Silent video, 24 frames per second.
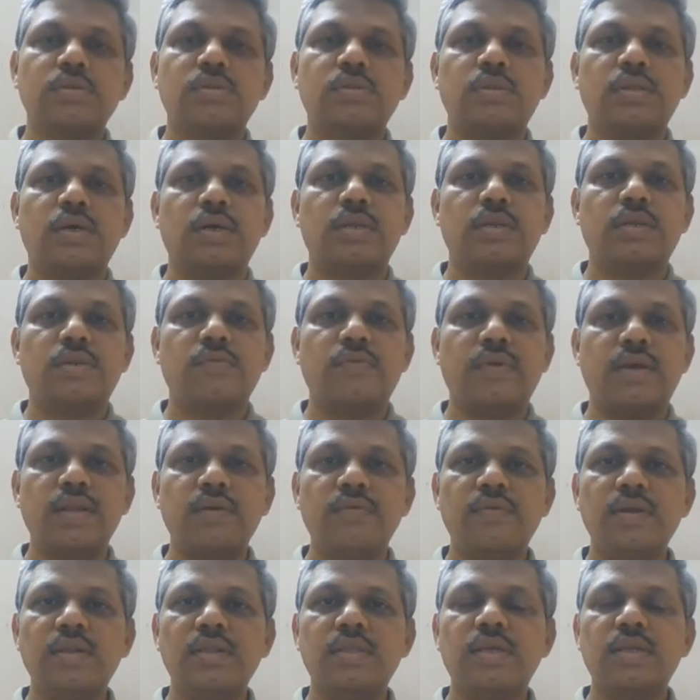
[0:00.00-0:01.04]
that
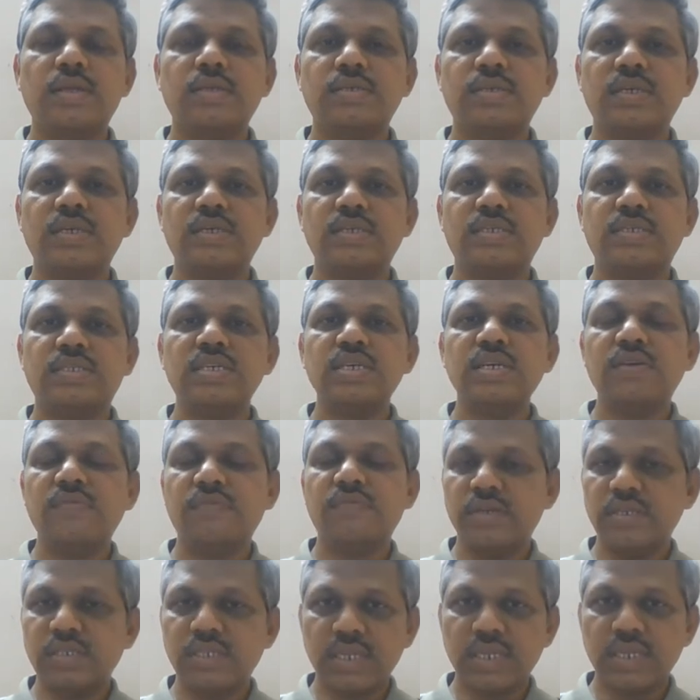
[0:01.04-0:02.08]
whenever there is a
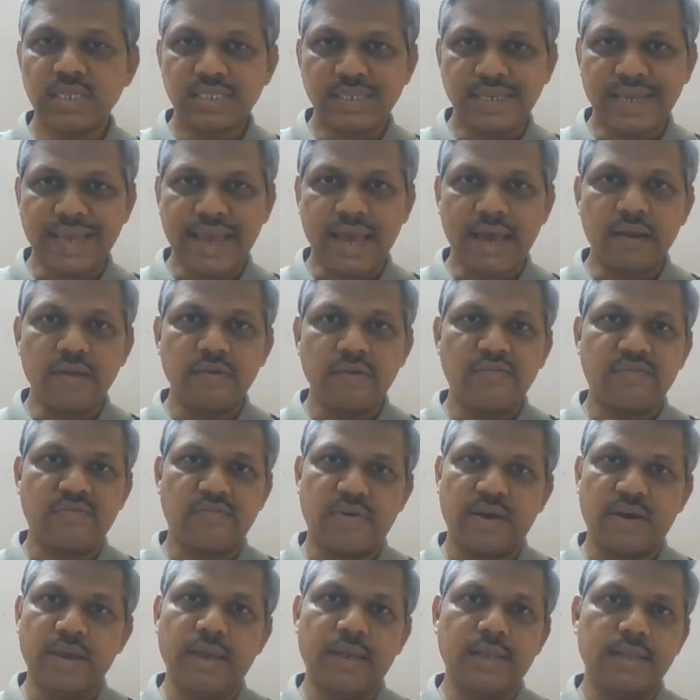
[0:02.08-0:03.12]
sequential scan of
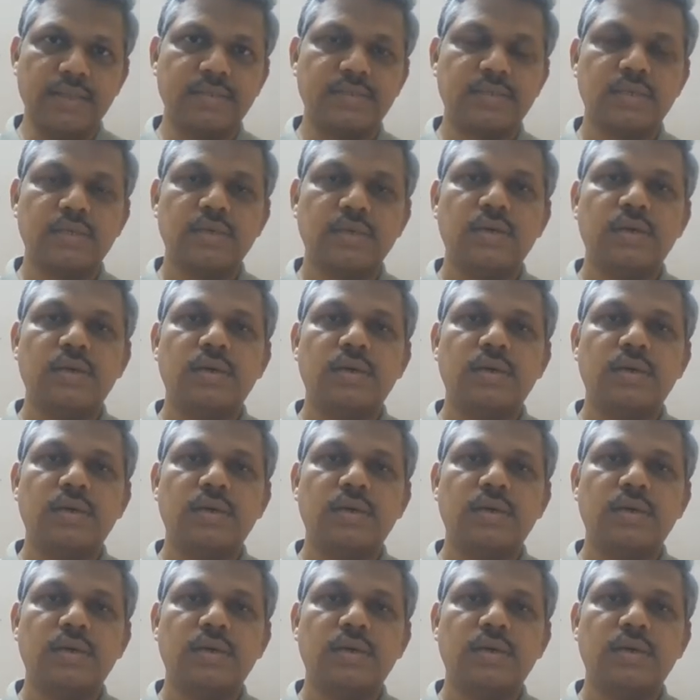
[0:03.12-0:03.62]
files,